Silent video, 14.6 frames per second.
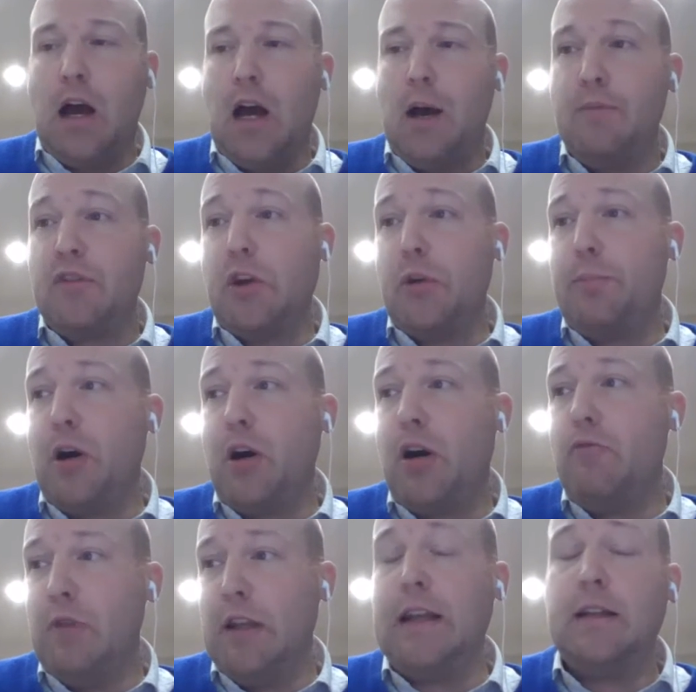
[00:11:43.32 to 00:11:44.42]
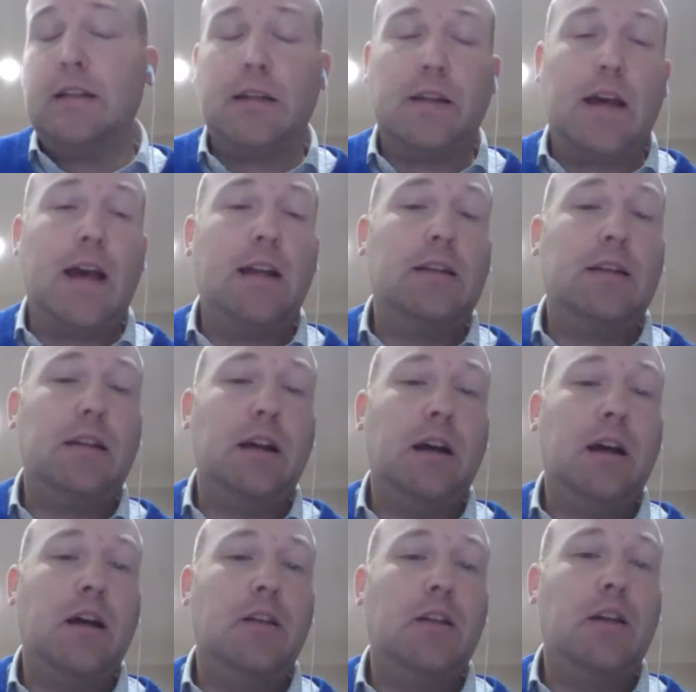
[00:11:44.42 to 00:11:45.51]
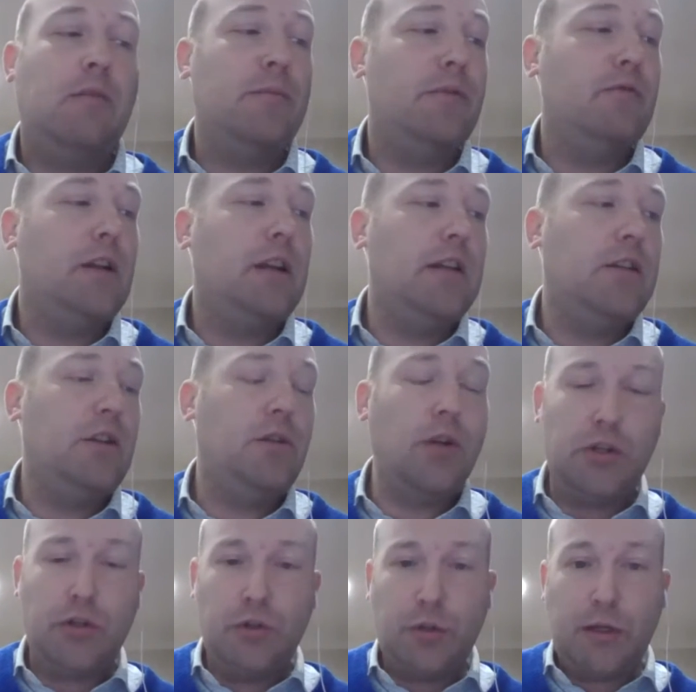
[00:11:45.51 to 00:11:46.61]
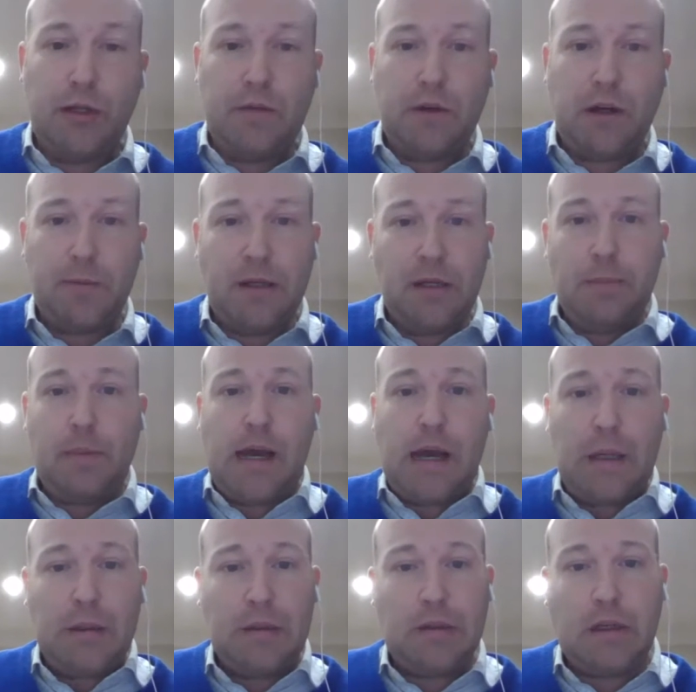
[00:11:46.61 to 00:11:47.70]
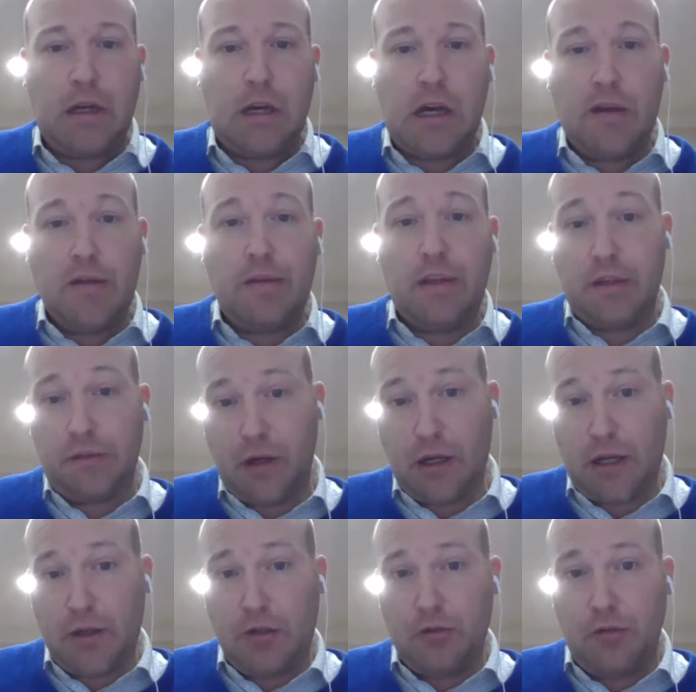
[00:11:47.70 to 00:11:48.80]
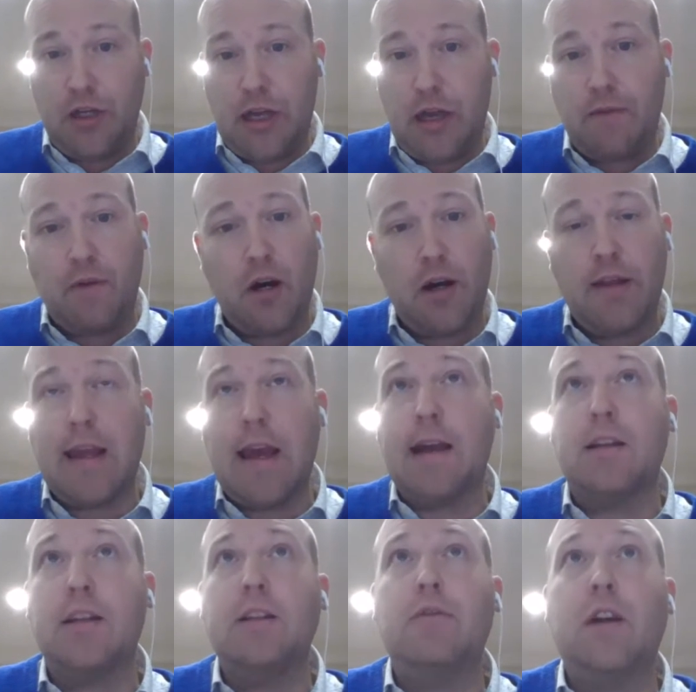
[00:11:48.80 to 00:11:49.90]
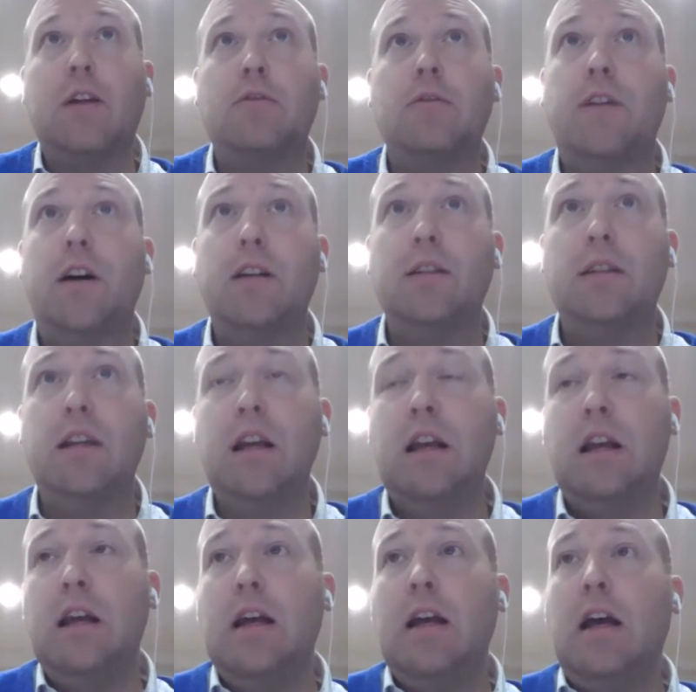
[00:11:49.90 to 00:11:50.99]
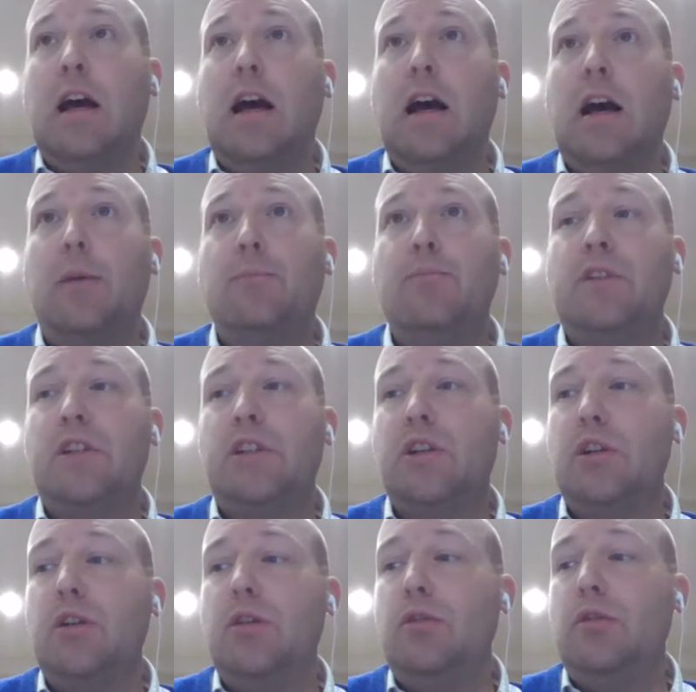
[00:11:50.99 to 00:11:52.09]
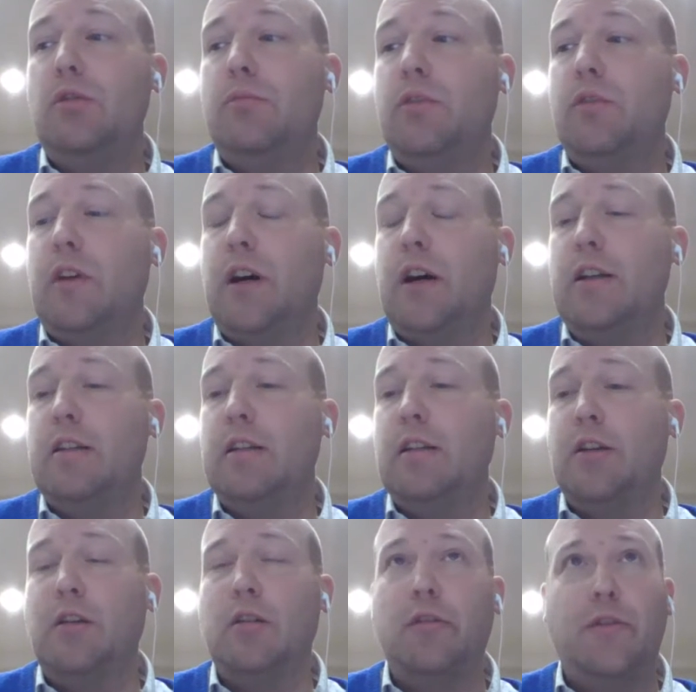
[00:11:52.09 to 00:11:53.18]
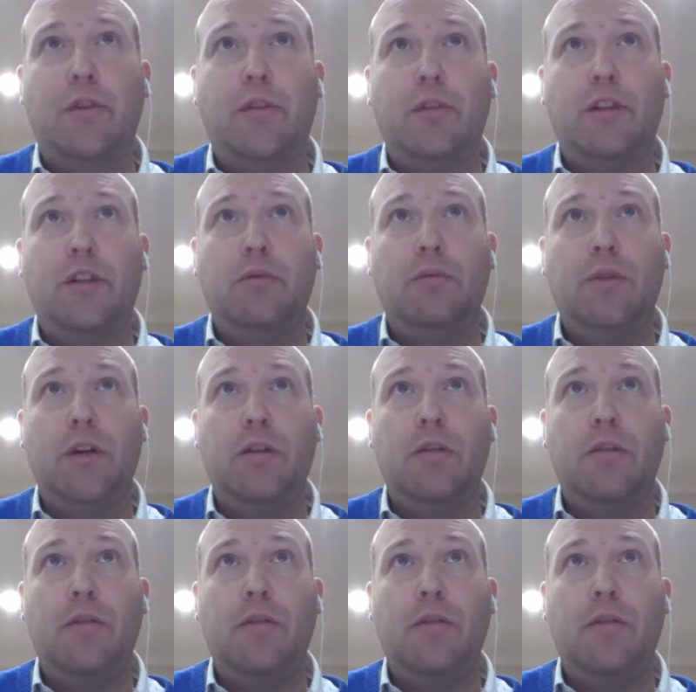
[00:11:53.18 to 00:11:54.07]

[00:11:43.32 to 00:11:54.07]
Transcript: So part linked to that, the government released £225 million this financial year via the Active Travel Fund to provide local authorities with